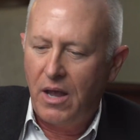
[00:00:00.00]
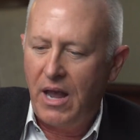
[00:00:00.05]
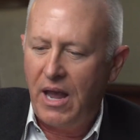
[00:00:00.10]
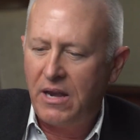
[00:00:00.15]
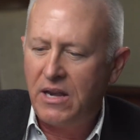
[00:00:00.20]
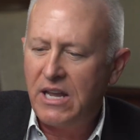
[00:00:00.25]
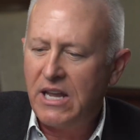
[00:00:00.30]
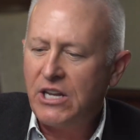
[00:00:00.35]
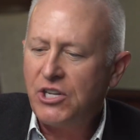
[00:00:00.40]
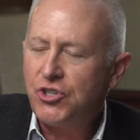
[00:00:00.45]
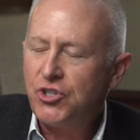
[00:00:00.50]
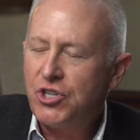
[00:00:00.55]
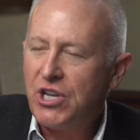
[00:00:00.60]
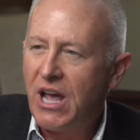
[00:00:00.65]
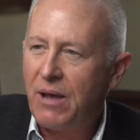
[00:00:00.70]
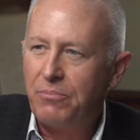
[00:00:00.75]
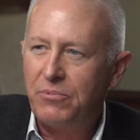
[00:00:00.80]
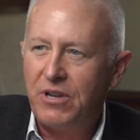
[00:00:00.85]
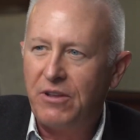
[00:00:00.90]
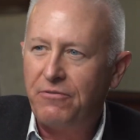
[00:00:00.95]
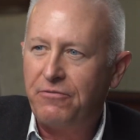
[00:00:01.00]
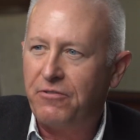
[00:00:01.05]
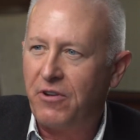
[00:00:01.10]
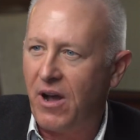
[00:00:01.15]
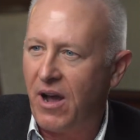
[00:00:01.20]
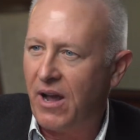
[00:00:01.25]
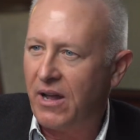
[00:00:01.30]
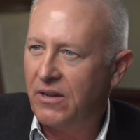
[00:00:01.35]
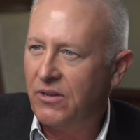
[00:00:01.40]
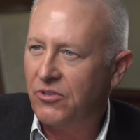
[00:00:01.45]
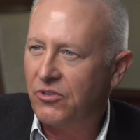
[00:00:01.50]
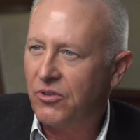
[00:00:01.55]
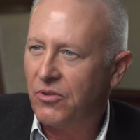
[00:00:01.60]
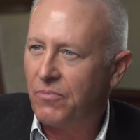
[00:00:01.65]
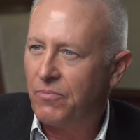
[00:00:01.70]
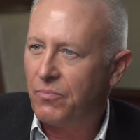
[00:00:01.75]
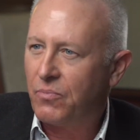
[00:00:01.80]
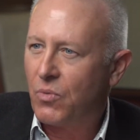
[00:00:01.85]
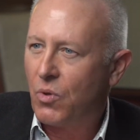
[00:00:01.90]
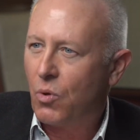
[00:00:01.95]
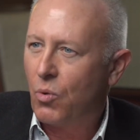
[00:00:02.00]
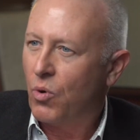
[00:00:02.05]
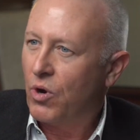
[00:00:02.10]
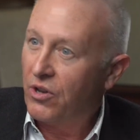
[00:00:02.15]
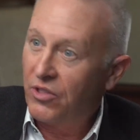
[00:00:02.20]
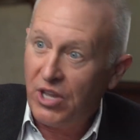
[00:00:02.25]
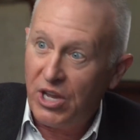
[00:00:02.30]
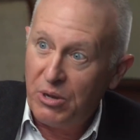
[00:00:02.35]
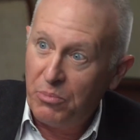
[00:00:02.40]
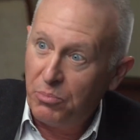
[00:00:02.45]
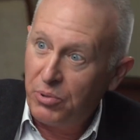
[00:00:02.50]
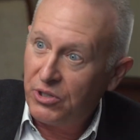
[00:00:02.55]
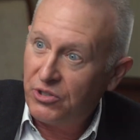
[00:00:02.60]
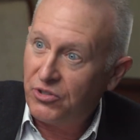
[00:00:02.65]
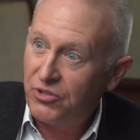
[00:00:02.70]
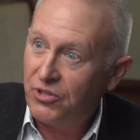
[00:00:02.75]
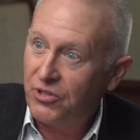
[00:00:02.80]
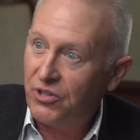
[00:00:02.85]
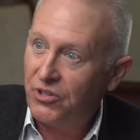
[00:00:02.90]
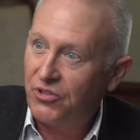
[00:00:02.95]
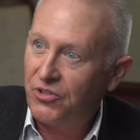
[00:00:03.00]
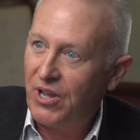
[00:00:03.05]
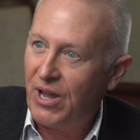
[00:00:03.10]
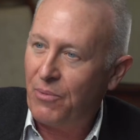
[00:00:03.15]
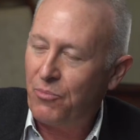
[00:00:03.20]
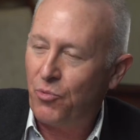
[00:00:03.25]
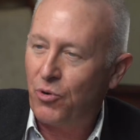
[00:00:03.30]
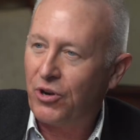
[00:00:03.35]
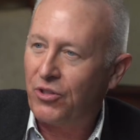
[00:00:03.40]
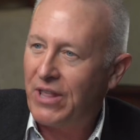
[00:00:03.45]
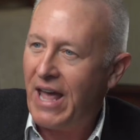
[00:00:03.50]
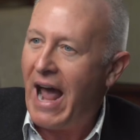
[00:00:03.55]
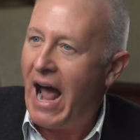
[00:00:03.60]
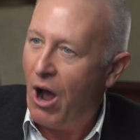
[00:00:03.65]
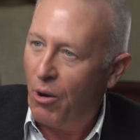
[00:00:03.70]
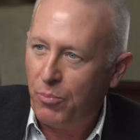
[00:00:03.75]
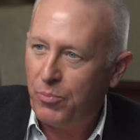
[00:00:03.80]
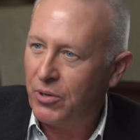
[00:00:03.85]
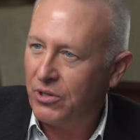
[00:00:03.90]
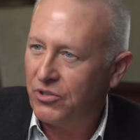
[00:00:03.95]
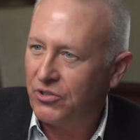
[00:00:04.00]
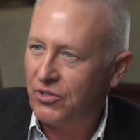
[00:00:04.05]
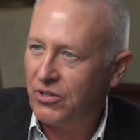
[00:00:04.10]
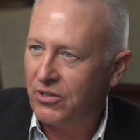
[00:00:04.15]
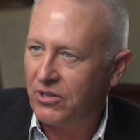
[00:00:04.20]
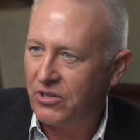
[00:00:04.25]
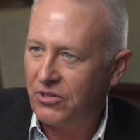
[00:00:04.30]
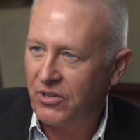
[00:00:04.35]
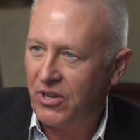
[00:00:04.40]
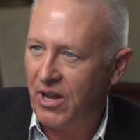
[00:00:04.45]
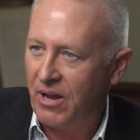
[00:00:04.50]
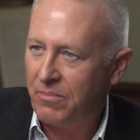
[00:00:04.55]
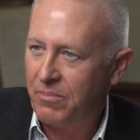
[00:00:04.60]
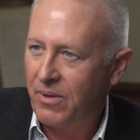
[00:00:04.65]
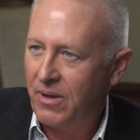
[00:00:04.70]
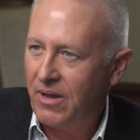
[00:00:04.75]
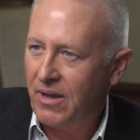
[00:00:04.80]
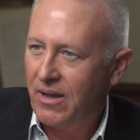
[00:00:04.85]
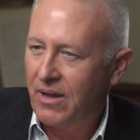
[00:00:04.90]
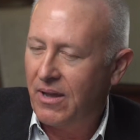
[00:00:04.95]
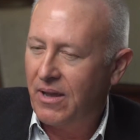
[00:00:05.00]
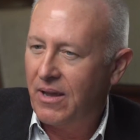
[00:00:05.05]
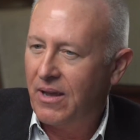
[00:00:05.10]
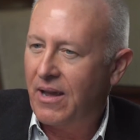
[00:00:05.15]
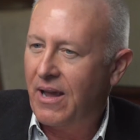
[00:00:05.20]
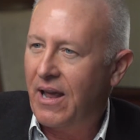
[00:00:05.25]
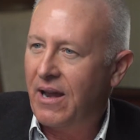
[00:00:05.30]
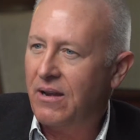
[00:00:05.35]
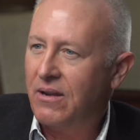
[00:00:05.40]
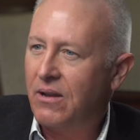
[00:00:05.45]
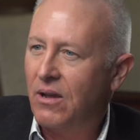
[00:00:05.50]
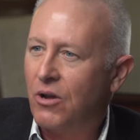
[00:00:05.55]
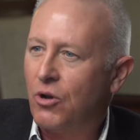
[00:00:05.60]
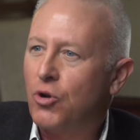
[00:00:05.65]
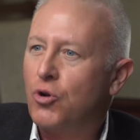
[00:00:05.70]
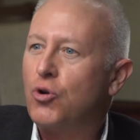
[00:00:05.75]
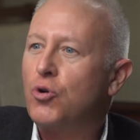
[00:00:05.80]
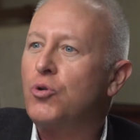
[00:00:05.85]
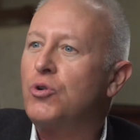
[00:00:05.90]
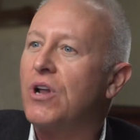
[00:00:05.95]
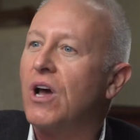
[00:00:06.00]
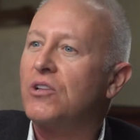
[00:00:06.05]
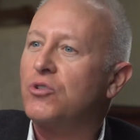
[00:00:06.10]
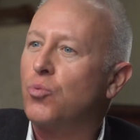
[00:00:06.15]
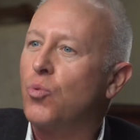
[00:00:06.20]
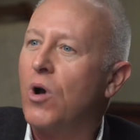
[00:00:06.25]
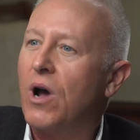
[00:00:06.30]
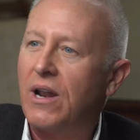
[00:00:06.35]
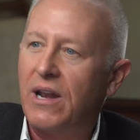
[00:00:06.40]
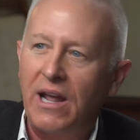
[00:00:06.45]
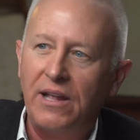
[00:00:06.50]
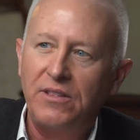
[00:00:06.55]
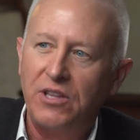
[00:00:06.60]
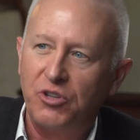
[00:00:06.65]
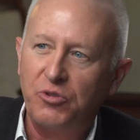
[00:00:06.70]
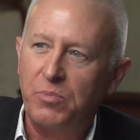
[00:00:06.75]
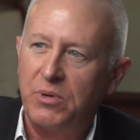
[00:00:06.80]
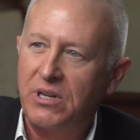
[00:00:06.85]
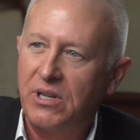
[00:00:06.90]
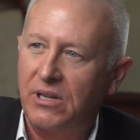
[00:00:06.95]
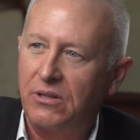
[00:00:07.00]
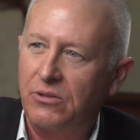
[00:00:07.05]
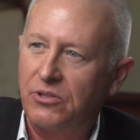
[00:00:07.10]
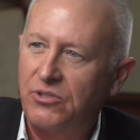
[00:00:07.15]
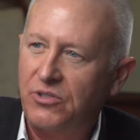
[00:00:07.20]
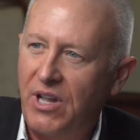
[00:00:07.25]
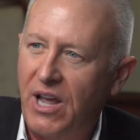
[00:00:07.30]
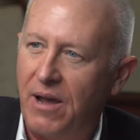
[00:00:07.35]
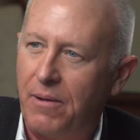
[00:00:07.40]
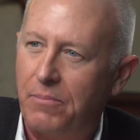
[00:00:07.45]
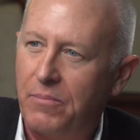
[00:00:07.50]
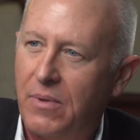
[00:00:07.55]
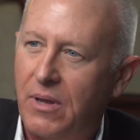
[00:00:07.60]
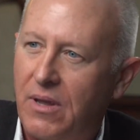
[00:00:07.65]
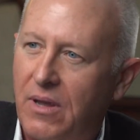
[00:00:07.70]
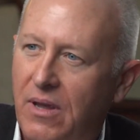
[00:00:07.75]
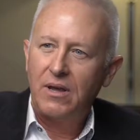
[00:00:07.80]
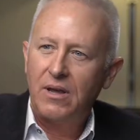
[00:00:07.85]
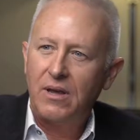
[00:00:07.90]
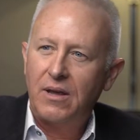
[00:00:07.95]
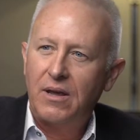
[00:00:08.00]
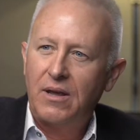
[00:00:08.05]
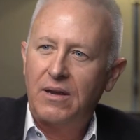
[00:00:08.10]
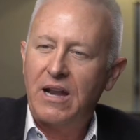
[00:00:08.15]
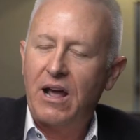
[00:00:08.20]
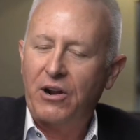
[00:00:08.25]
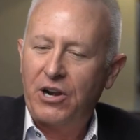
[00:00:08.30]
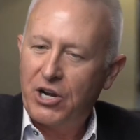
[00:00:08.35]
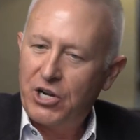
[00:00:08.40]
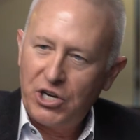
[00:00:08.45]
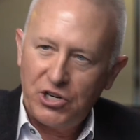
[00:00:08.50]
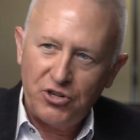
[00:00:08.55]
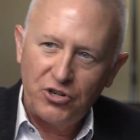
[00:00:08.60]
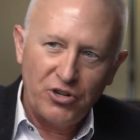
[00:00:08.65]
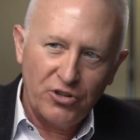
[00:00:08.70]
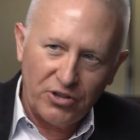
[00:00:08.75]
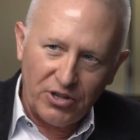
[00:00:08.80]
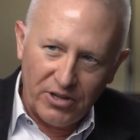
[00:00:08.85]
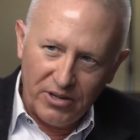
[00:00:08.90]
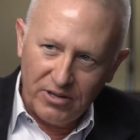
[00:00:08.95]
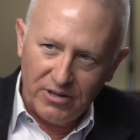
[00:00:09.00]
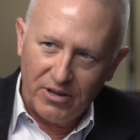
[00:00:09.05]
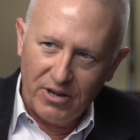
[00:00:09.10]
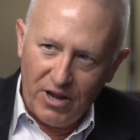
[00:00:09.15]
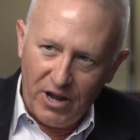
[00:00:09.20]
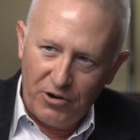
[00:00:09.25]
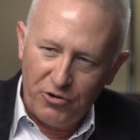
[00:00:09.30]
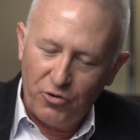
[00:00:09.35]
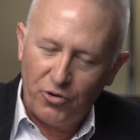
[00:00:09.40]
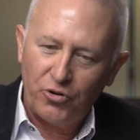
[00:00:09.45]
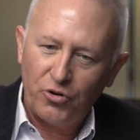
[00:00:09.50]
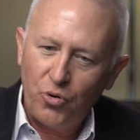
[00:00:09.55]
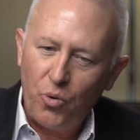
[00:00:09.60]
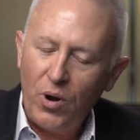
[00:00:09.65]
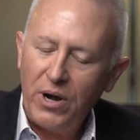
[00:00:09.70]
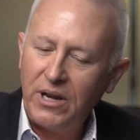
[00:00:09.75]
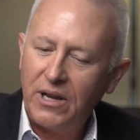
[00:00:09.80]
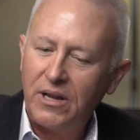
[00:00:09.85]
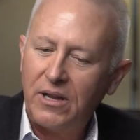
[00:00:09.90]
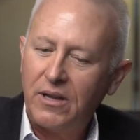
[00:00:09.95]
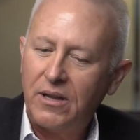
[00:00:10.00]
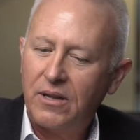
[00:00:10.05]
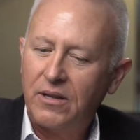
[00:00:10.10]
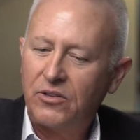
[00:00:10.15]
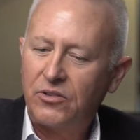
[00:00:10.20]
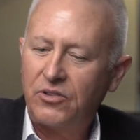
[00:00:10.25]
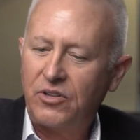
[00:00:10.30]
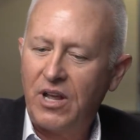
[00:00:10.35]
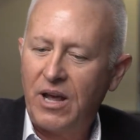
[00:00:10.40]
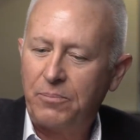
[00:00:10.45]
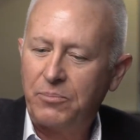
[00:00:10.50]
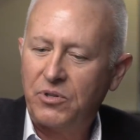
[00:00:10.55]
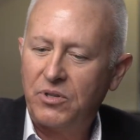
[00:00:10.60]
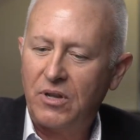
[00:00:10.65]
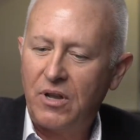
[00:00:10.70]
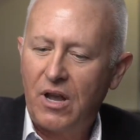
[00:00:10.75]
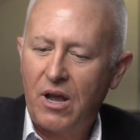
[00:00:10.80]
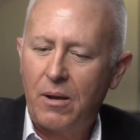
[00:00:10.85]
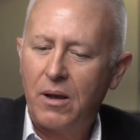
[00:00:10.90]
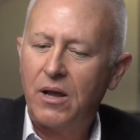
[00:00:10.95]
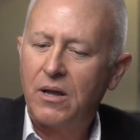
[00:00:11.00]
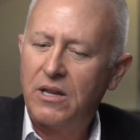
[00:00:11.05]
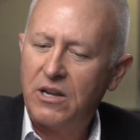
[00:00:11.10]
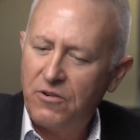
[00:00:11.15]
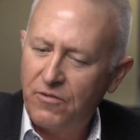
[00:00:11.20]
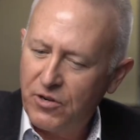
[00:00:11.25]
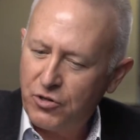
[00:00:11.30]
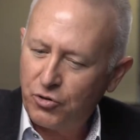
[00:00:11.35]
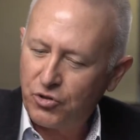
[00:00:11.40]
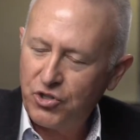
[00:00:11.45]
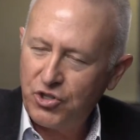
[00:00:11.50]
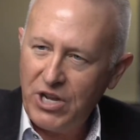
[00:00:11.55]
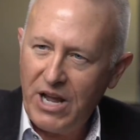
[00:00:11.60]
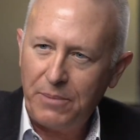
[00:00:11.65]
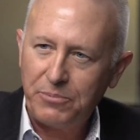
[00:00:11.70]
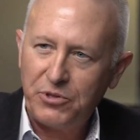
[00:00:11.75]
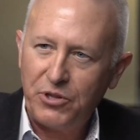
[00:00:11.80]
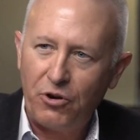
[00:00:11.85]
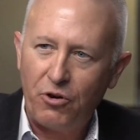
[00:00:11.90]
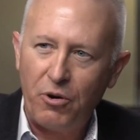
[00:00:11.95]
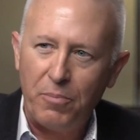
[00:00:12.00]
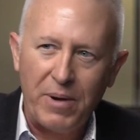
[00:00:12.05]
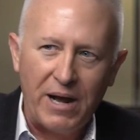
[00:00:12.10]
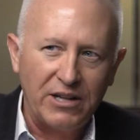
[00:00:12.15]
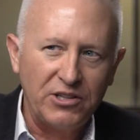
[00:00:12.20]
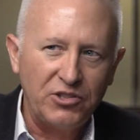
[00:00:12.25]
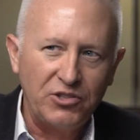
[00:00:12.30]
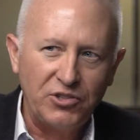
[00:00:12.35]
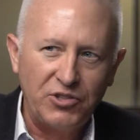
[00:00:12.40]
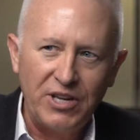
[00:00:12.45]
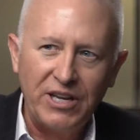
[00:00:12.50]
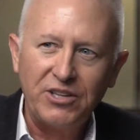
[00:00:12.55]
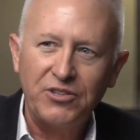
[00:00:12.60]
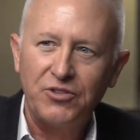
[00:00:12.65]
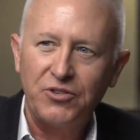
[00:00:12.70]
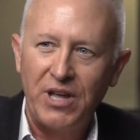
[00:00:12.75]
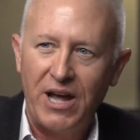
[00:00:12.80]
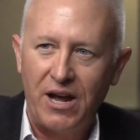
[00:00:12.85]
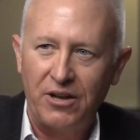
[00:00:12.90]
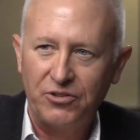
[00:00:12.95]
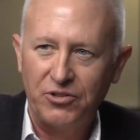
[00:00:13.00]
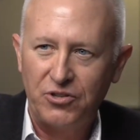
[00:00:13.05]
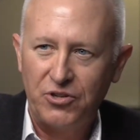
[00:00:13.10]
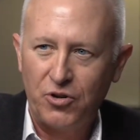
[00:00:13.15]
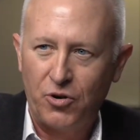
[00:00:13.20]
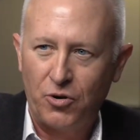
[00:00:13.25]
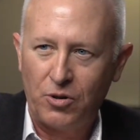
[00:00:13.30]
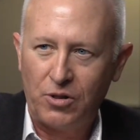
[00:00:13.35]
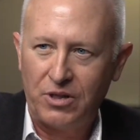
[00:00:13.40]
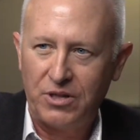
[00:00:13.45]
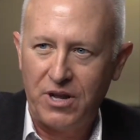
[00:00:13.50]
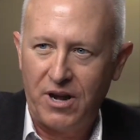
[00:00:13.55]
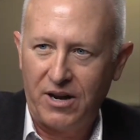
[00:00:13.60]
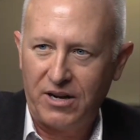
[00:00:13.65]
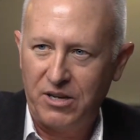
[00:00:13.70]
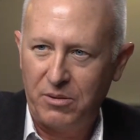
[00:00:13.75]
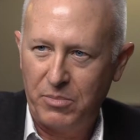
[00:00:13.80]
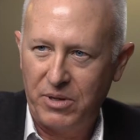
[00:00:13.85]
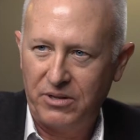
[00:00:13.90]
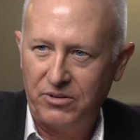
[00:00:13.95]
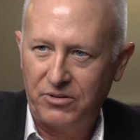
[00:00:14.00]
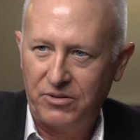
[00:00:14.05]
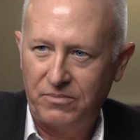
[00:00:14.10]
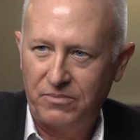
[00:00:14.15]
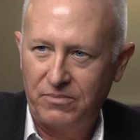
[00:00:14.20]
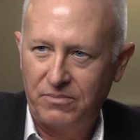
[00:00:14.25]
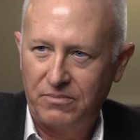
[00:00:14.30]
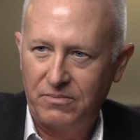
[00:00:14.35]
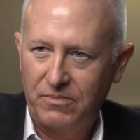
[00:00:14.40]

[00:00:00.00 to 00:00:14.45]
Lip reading: And each step defines what are the inputs to the step, what are the outputs to the step, and who does what at this particular step. Now, in addition to the 120 steps, individual steps, there are about 6,000 total documents.